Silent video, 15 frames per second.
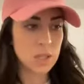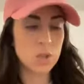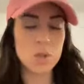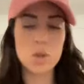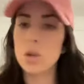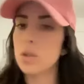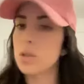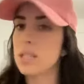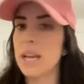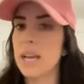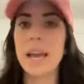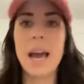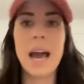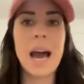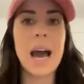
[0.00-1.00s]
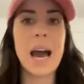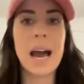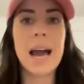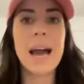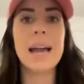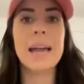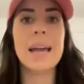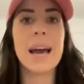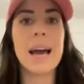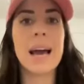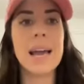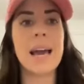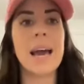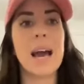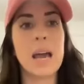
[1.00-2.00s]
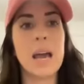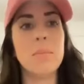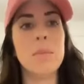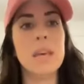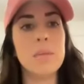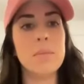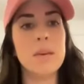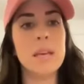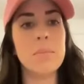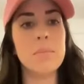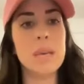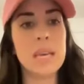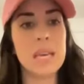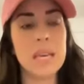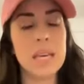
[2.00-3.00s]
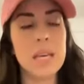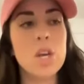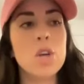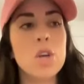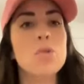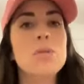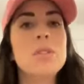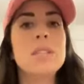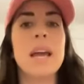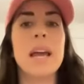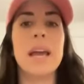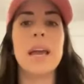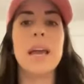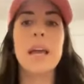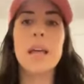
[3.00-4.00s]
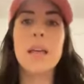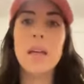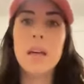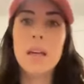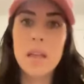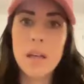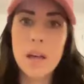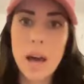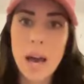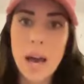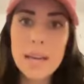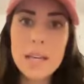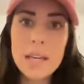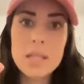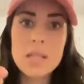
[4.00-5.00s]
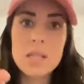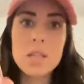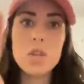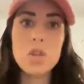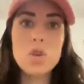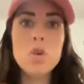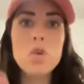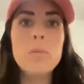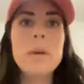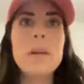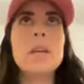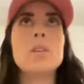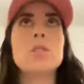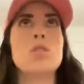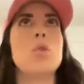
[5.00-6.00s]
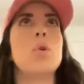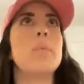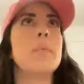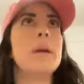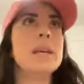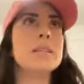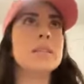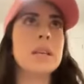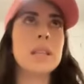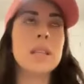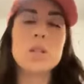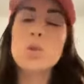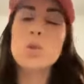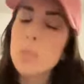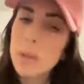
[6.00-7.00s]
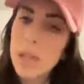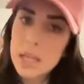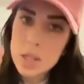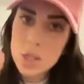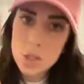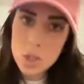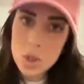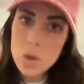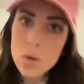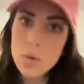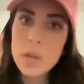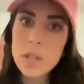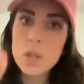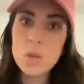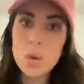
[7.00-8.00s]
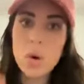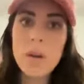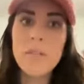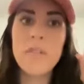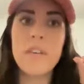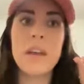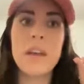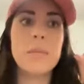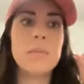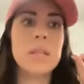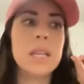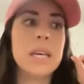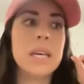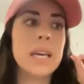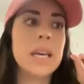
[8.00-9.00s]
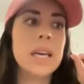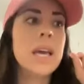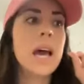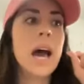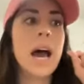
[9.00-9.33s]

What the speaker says: You don't say I, me. You say, I could see you being so amazing. This would bless you and your family.